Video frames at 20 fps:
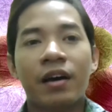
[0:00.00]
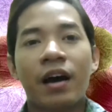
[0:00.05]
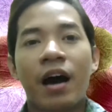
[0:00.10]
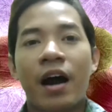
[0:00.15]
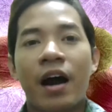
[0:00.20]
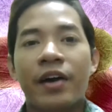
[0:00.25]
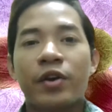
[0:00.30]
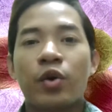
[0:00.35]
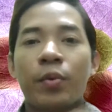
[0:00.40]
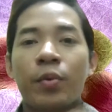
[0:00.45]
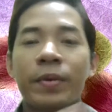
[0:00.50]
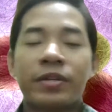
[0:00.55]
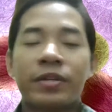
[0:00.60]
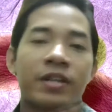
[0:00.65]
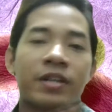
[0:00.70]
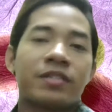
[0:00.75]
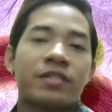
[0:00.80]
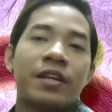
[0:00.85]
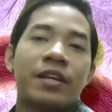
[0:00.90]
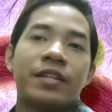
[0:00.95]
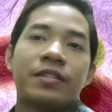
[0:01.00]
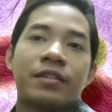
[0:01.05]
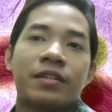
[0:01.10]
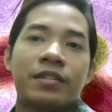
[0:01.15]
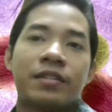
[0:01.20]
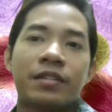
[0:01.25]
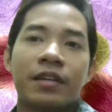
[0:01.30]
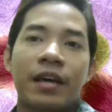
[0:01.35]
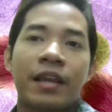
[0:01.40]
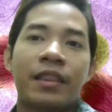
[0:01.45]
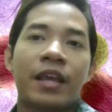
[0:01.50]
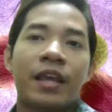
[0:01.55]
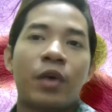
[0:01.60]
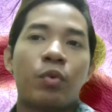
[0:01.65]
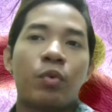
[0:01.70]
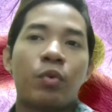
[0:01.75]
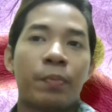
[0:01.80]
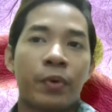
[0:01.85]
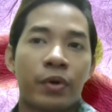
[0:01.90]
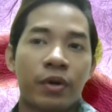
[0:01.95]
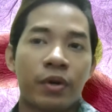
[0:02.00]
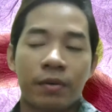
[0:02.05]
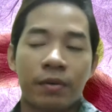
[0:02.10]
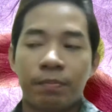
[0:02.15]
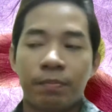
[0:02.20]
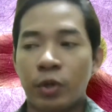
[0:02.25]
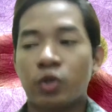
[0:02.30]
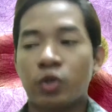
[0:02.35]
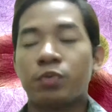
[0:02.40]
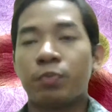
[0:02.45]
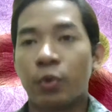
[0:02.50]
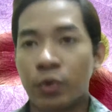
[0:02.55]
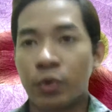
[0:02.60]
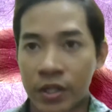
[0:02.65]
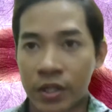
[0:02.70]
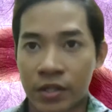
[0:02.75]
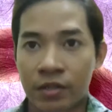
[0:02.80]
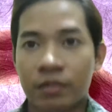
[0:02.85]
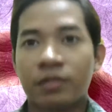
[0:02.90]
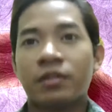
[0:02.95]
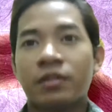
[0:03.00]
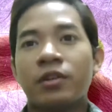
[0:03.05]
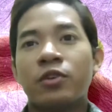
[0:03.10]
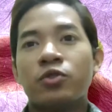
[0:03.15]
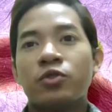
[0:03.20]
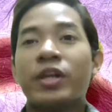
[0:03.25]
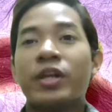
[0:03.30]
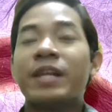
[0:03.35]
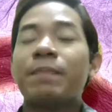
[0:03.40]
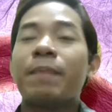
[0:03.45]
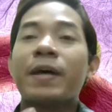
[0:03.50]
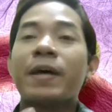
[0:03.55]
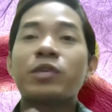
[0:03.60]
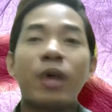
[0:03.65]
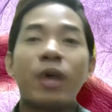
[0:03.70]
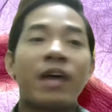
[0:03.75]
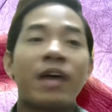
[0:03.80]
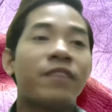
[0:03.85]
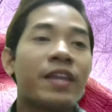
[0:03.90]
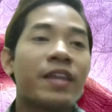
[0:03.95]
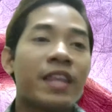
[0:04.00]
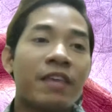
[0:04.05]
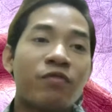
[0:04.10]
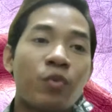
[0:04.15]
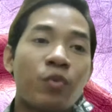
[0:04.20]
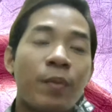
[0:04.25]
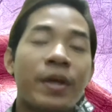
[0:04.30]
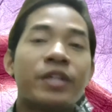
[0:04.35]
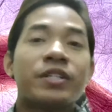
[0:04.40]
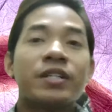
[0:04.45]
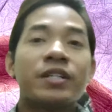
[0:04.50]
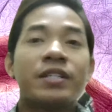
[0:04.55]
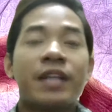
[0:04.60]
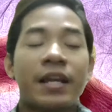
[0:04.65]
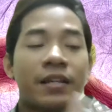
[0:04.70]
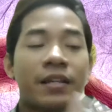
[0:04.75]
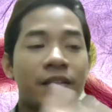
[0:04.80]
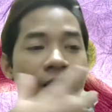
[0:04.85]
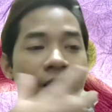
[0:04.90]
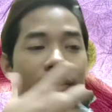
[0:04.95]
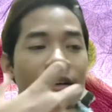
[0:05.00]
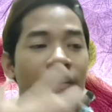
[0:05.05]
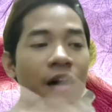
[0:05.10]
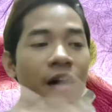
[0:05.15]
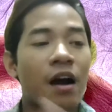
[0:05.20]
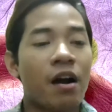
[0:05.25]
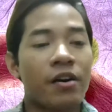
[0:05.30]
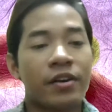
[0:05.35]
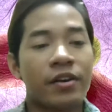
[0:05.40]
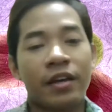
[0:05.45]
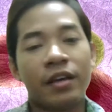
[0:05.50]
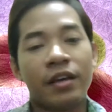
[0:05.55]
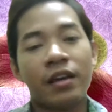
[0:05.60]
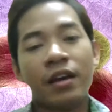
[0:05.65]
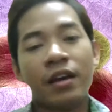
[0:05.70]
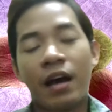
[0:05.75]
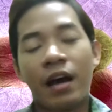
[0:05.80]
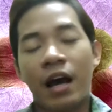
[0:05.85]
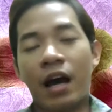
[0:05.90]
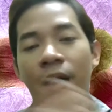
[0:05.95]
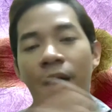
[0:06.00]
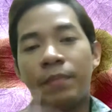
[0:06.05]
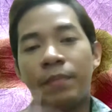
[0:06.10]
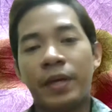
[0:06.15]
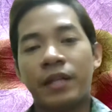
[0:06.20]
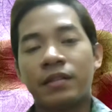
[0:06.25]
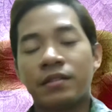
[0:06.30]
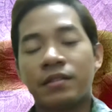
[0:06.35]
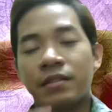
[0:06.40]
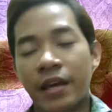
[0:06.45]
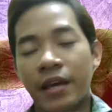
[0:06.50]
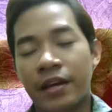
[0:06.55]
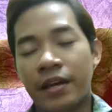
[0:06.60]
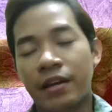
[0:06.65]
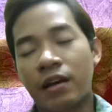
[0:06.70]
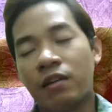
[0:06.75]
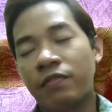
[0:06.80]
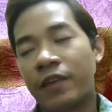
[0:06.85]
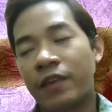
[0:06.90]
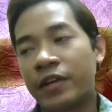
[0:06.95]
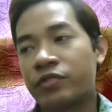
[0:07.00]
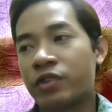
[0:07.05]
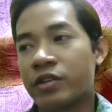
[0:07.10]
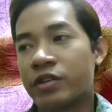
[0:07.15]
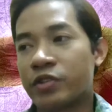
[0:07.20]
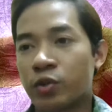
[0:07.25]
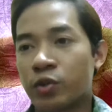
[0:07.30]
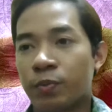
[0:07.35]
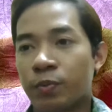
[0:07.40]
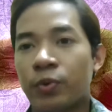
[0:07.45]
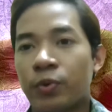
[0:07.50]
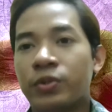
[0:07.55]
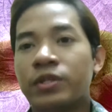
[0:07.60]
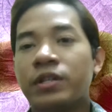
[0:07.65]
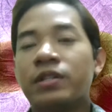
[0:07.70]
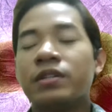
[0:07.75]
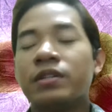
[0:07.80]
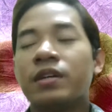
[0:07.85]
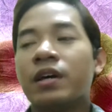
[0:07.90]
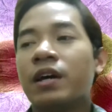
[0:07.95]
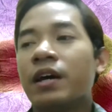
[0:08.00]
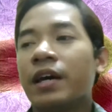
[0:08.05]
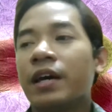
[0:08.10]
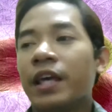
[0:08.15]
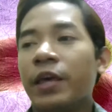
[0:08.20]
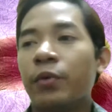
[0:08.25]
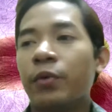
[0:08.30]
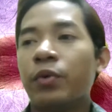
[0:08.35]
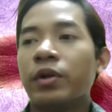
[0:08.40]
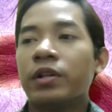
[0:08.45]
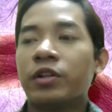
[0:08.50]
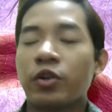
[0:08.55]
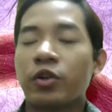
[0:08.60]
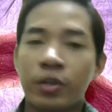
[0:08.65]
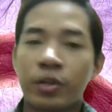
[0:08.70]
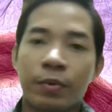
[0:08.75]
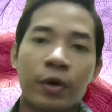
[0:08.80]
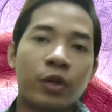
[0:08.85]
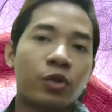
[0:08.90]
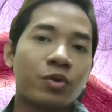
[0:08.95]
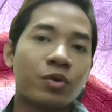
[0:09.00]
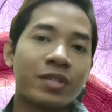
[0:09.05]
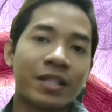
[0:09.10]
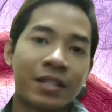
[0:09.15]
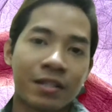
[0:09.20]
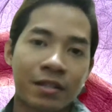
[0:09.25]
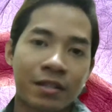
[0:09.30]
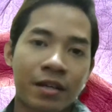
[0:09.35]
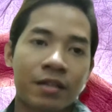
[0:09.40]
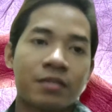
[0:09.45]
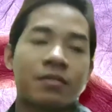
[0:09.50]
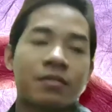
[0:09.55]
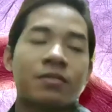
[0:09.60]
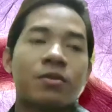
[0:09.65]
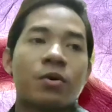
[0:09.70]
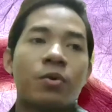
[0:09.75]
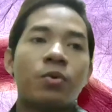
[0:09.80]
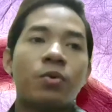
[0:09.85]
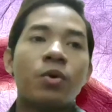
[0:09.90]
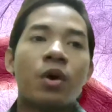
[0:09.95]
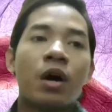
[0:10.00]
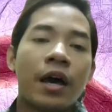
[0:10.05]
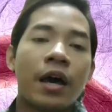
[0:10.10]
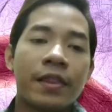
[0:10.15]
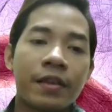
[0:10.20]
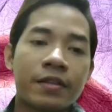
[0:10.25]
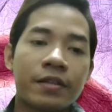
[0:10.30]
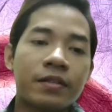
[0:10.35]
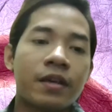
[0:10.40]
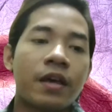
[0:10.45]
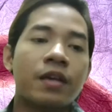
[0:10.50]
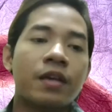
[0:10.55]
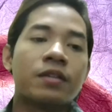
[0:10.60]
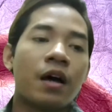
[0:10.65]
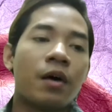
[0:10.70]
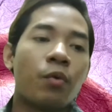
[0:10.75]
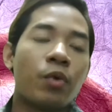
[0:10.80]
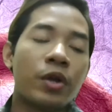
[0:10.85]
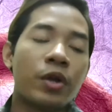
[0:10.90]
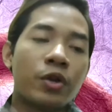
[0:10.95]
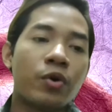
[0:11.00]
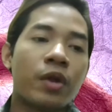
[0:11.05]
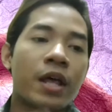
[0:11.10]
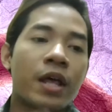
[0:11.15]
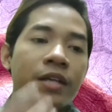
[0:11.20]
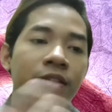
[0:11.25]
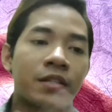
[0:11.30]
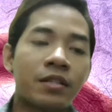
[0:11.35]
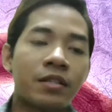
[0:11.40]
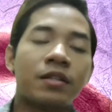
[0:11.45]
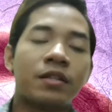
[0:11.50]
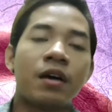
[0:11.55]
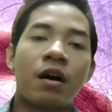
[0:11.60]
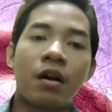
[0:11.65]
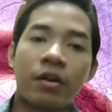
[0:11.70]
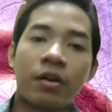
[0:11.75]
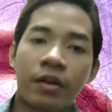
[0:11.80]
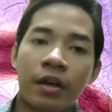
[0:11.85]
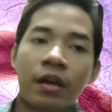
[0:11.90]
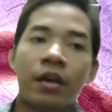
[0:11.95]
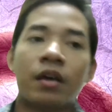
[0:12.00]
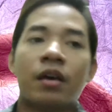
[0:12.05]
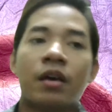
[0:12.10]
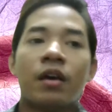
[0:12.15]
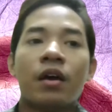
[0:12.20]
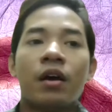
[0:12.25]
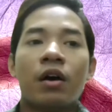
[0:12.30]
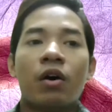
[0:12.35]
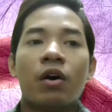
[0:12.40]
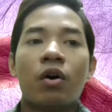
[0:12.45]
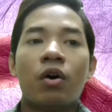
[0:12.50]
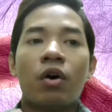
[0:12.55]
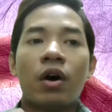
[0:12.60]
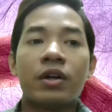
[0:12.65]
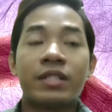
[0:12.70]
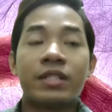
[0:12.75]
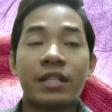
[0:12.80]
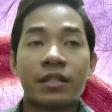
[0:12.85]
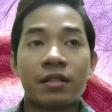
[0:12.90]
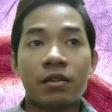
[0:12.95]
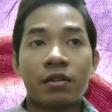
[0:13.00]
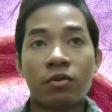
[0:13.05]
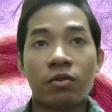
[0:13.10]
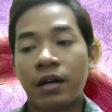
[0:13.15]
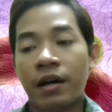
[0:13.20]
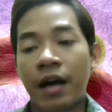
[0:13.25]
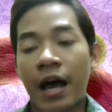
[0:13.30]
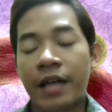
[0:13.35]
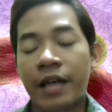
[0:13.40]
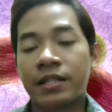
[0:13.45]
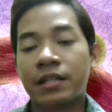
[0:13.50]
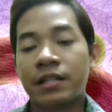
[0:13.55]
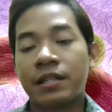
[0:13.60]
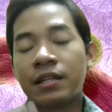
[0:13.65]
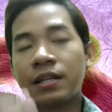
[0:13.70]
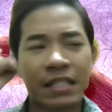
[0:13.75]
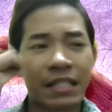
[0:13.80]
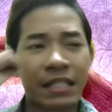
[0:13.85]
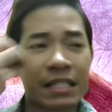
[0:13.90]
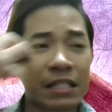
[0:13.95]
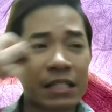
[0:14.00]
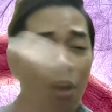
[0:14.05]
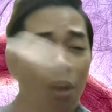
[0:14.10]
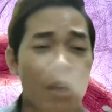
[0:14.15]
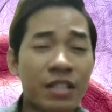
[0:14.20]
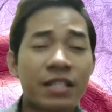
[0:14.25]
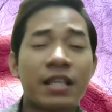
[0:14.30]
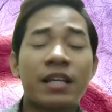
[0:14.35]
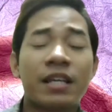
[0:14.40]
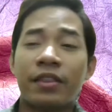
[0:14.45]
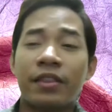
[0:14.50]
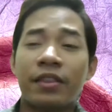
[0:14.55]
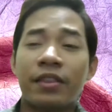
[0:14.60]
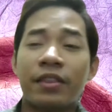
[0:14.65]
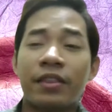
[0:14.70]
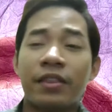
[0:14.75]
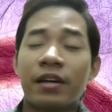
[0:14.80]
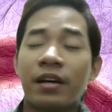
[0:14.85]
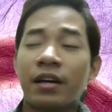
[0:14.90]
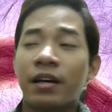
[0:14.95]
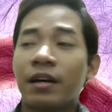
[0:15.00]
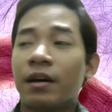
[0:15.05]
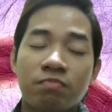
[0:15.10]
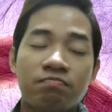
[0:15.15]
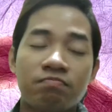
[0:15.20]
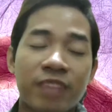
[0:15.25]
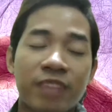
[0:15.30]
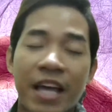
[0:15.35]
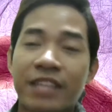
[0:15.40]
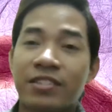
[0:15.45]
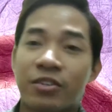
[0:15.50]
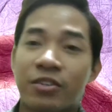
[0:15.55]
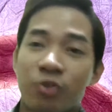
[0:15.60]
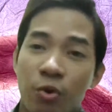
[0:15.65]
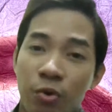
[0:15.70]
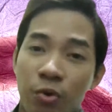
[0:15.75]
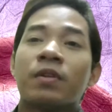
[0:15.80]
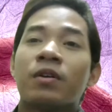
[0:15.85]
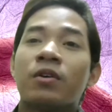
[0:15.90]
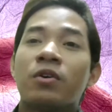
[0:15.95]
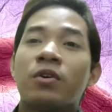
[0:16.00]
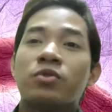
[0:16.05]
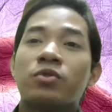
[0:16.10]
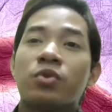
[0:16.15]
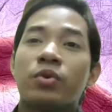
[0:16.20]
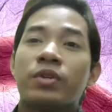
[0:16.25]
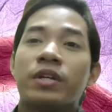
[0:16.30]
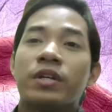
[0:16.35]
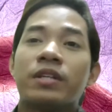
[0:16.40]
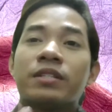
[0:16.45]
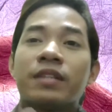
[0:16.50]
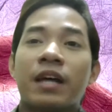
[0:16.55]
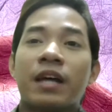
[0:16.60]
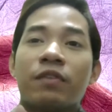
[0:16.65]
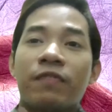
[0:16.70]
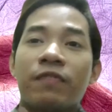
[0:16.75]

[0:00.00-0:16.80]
RNA will be translated, and that will produce protein. So it depends whatever the information that the RNA being taken off and translated to protein, it will contribute into certain things. So in this case, we know that certain RNA or actually causing the cancer growth. So this kind of